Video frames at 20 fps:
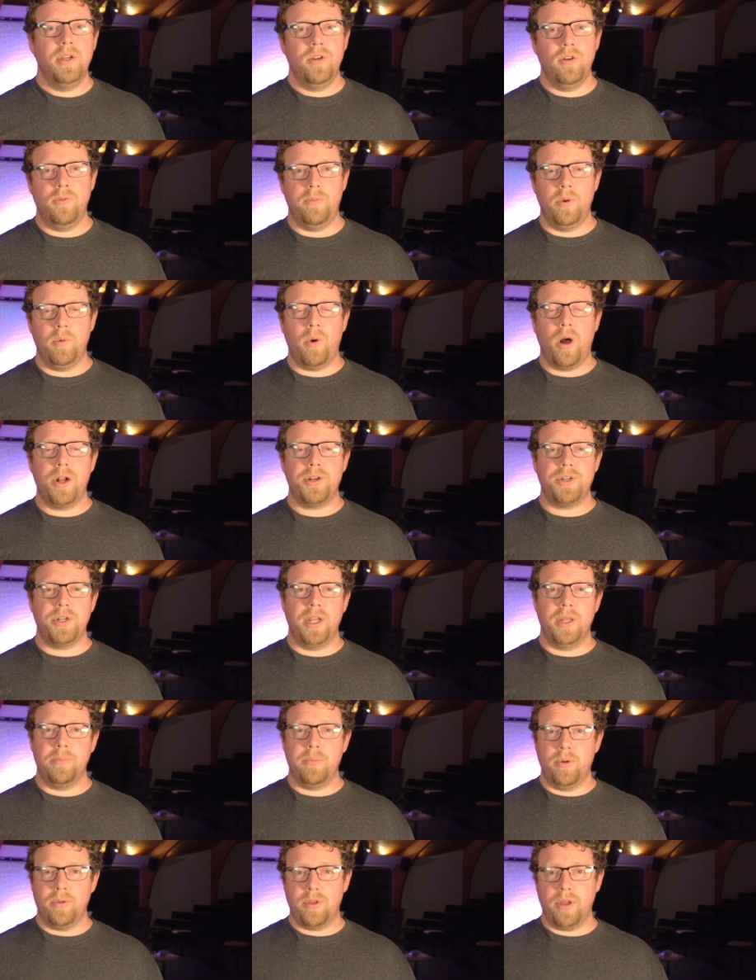who've been watching
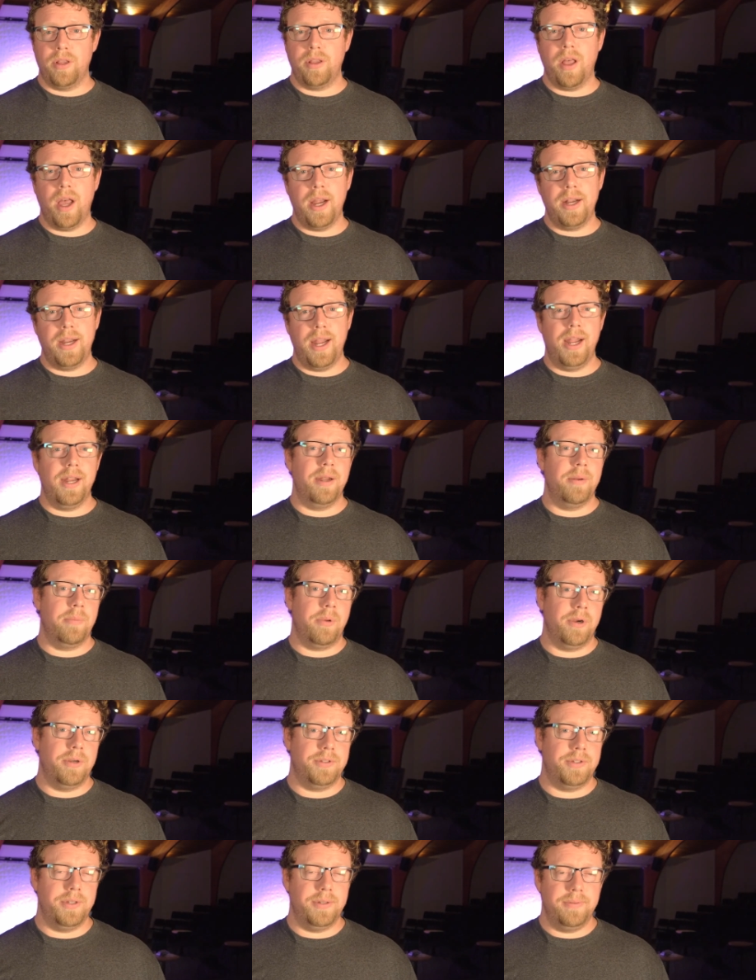it both online and in
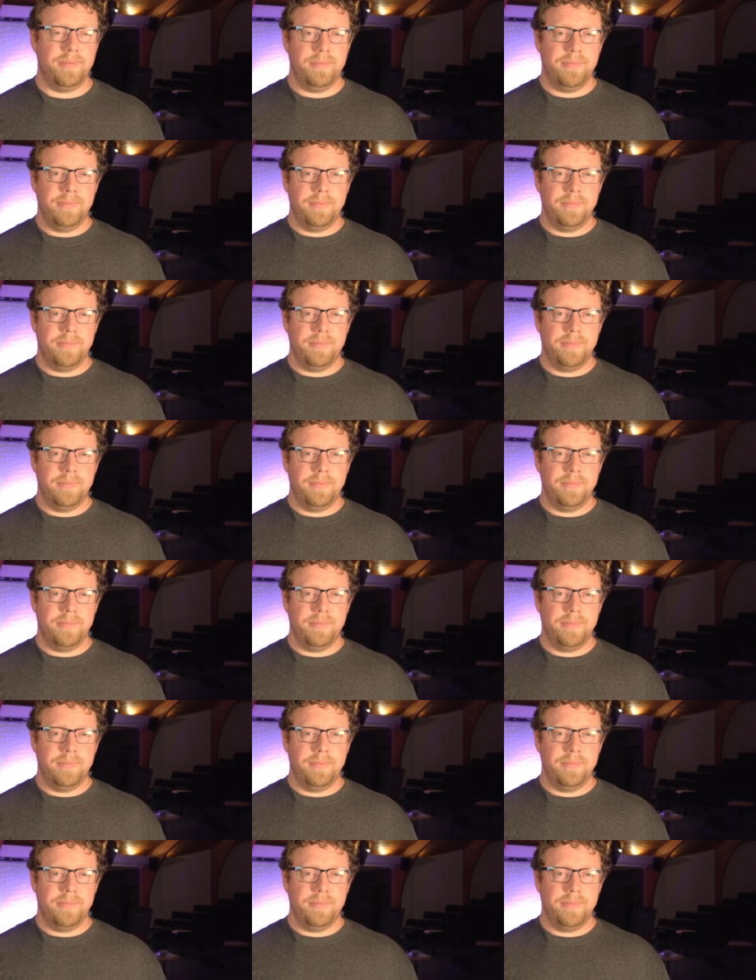person.